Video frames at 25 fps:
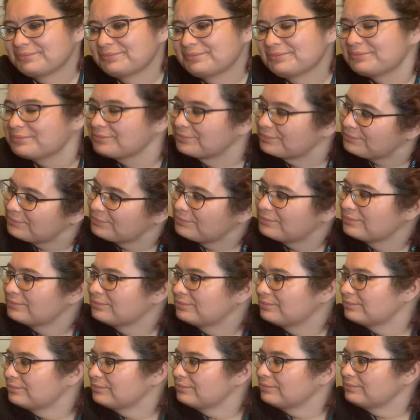
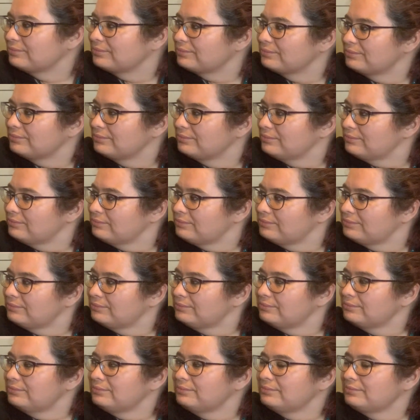
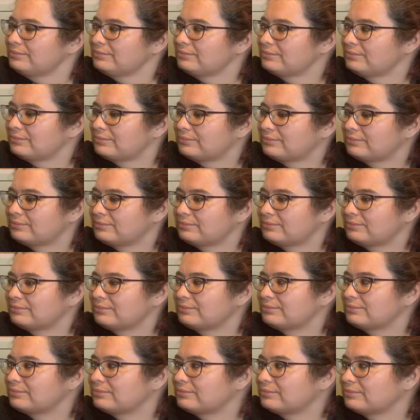
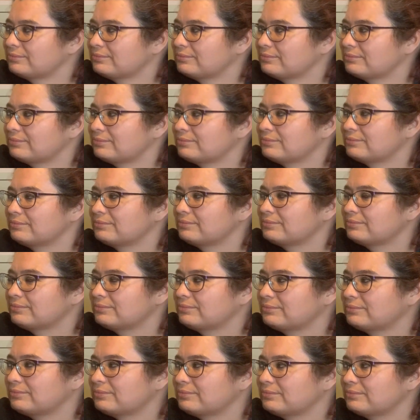
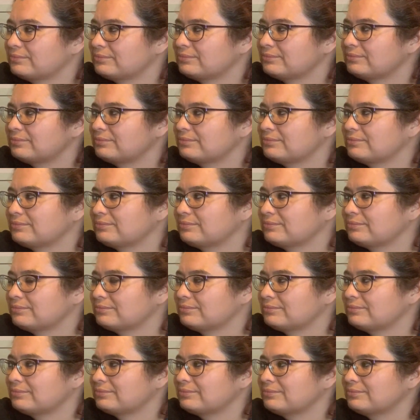
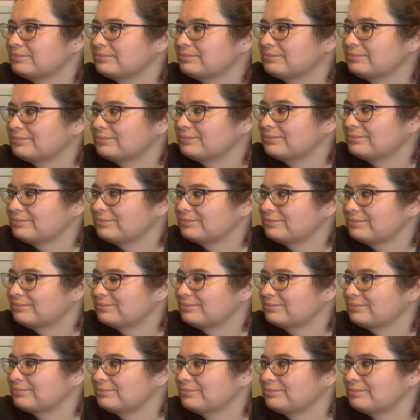
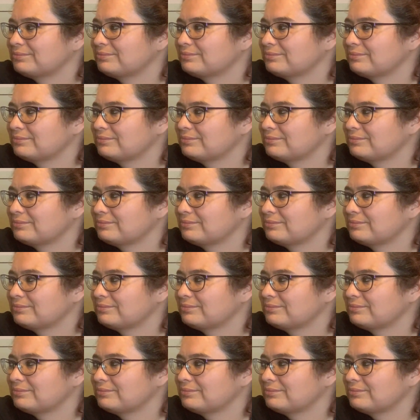(silent)